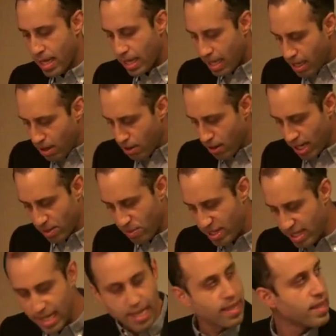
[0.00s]
Here, as we
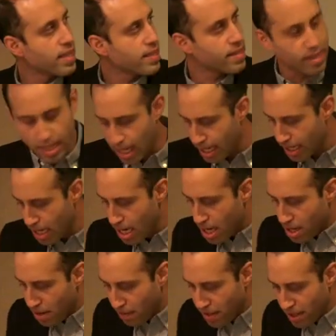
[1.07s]
see in this slide,
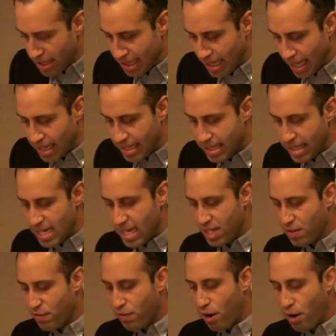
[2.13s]
Yafil's legacy
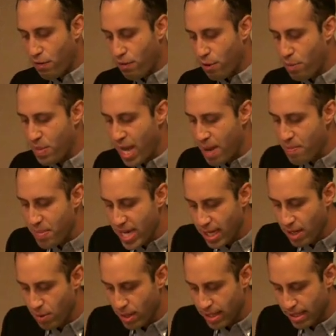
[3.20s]
is far from
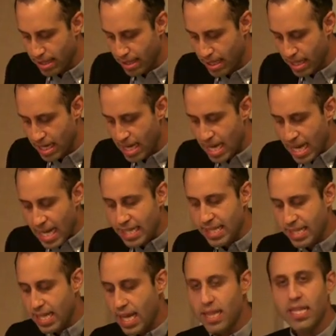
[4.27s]
ambiguous.
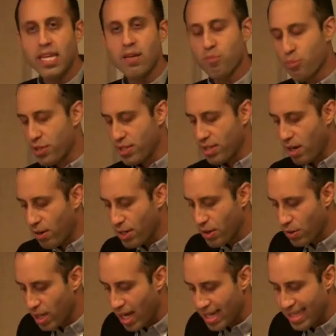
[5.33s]
Instead, the
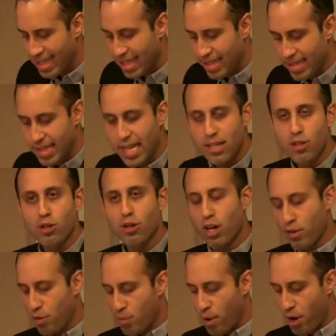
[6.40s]
impresario lies at the center
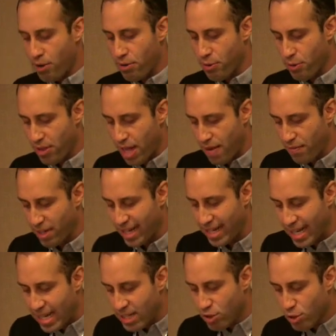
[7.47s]
of a modern North
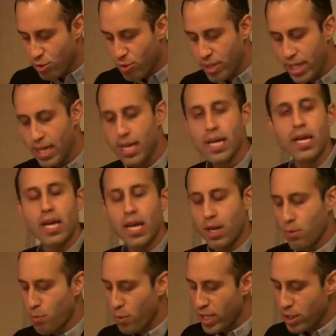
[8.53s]
African industry
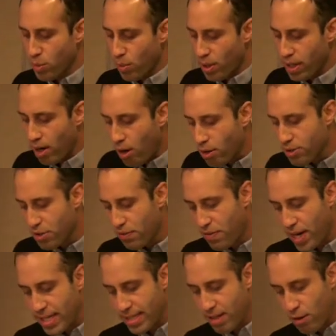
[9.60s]
in which one also
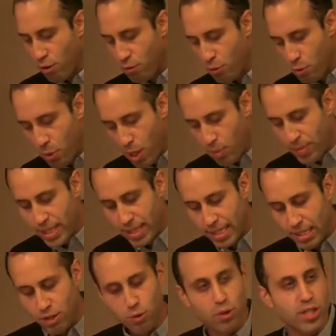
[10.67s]
finds an overwhelmingly
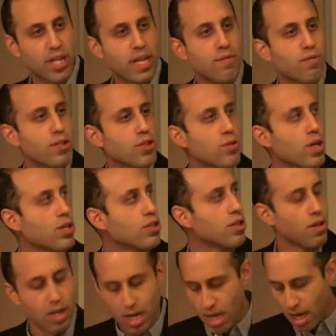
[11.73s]
Jewish
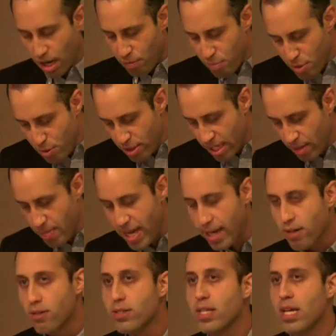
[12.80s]
infrastructure of music
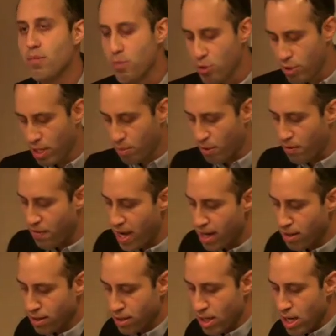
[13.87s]
makers and music
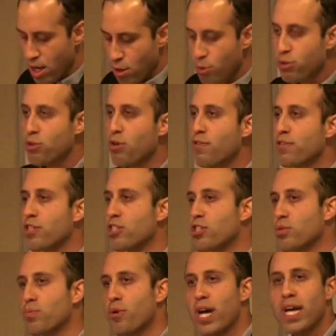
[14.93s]
purveyors who serve to
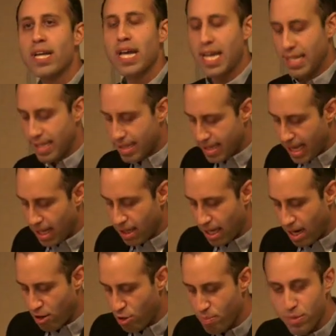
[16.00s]
spread and sell
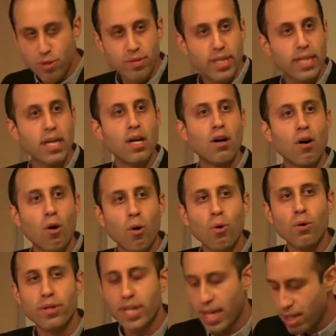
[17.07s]
Arab music,
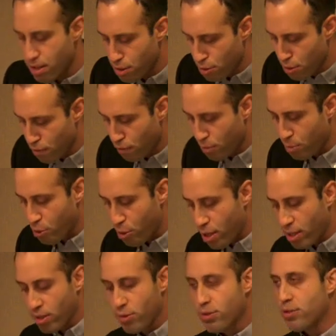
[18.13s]
old and new, from
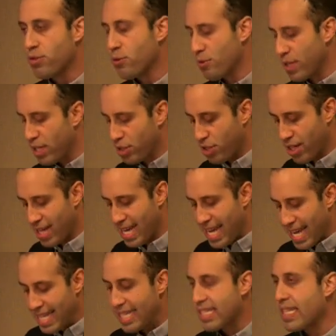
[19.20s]
Morocco to Tunisia
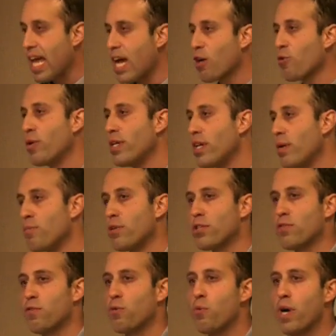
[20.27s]
in staggering numbers
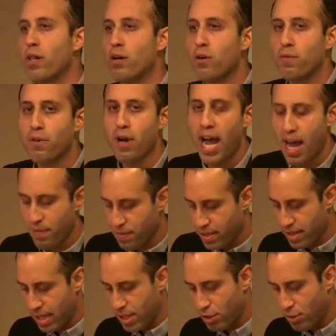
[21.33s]
for well over half a
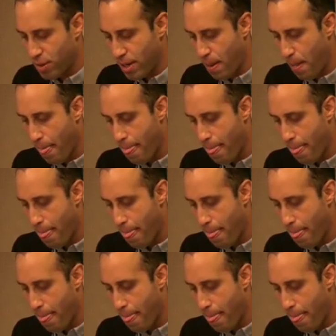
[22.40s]
century.